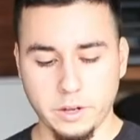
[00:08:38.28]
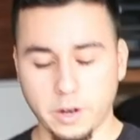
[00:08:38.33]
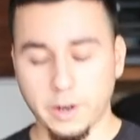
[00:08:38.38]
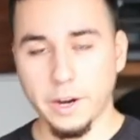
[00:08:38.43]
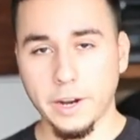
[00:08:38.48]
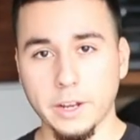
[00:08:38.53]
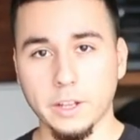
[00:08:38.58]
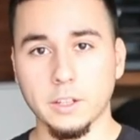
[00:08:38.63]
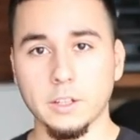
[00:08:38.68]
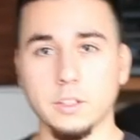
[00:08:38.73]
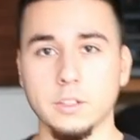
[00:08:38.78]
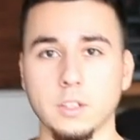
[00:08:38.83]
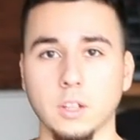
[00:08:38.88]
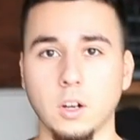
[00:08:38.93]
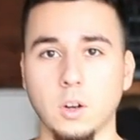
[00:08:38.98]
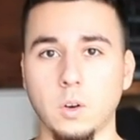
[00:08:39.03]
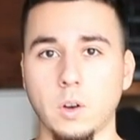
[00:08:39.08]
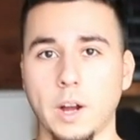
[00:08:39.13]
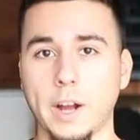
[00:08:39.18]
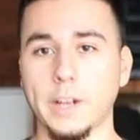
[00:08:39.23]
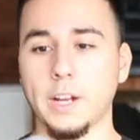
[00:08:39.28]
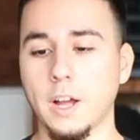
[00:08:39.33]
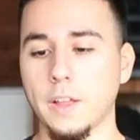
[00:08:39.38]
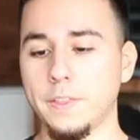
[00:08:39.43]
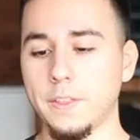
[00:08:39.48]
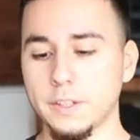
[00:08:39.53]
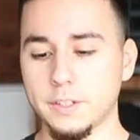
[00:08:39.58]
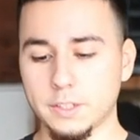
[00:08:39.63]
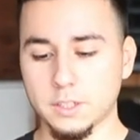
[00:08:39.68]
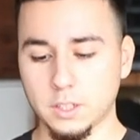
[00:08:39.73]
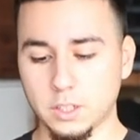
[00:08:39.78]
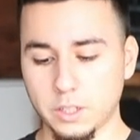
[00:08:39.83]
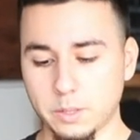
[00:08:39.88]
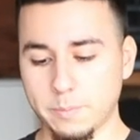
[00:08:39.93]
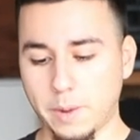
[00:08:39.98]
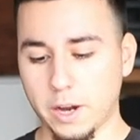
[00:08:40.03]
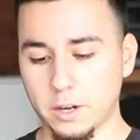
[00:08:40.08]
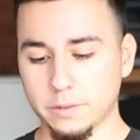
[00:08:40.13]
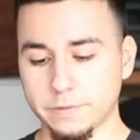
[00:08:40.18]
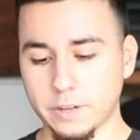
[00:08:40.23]
All right, so I got this clean
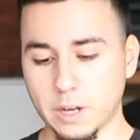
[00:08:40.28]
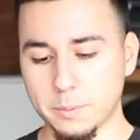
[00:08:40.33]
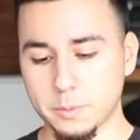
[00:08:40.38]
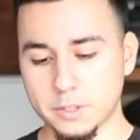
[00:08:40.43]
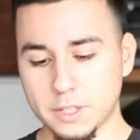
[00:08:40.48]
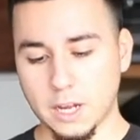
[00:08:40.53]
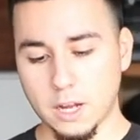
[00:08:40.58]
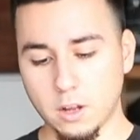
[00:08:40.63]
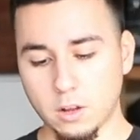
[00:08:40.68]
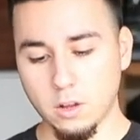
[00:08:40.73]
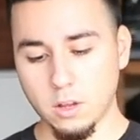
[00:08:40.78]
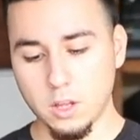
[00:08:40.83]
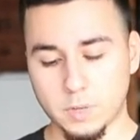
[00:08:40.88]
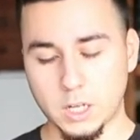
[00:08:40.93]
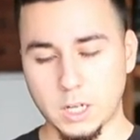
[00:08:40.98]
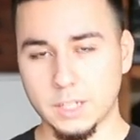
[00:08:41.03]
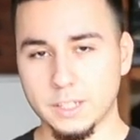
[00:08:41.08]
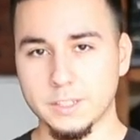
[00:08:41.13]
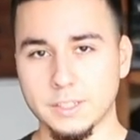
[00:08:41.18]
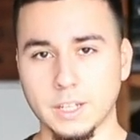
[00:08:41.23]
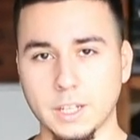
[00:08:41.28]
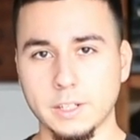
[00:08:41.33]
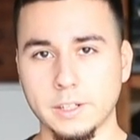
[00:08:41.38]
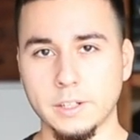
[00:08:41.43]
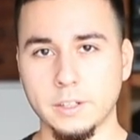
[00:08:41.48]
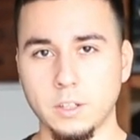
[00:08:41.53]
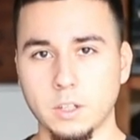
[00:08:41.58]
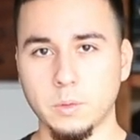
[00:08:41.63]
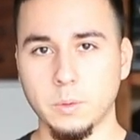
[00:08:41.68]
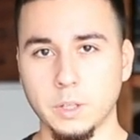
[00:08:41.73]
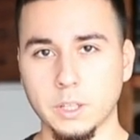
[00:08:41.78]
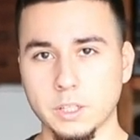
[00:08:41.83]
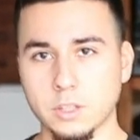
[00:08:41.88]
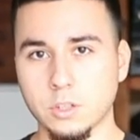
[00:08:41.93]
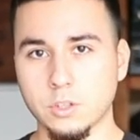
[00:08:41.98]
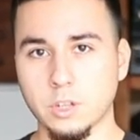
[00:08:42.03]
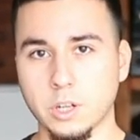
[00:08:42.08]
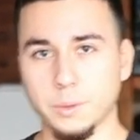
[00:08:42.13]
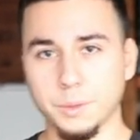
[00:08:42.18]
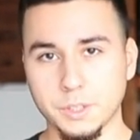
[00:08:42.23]
microfiber towel, and I decided, you know what, let's
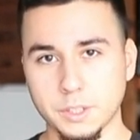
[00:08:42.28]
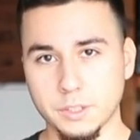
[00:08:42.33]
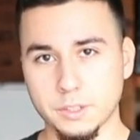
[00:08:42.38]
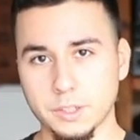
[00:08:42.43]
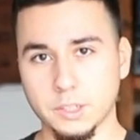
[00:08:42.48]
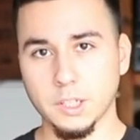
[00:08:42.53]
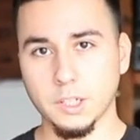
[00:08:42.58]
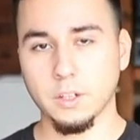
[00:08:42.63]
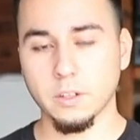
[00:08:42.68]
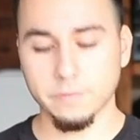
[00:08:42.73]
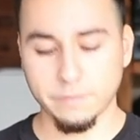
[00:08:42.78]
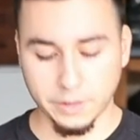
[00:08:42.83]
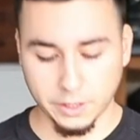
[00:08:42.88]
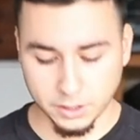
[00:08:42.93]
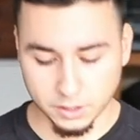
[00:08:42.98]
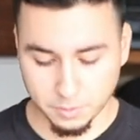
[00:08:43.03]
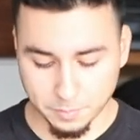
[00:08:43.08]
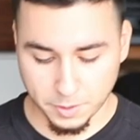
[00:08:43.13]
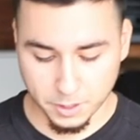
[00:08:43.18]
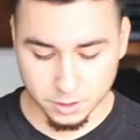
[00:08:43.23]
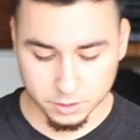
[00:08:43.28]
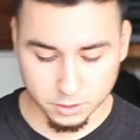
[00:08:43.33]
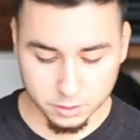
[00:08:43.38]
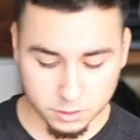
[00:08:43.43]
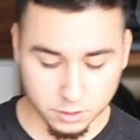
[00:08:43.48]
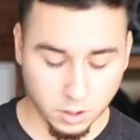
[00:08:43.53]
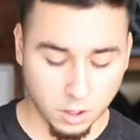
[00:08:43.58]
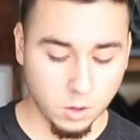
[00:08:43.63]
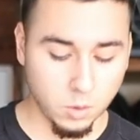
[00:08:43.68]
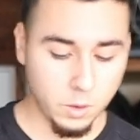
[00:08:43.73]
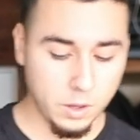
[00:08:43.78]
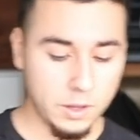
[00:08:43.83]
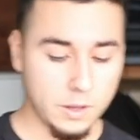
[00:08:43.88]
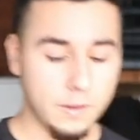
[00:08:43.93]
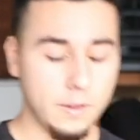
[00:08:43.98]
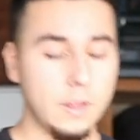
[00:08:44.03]
just try with this because I couldn't find a sponge. So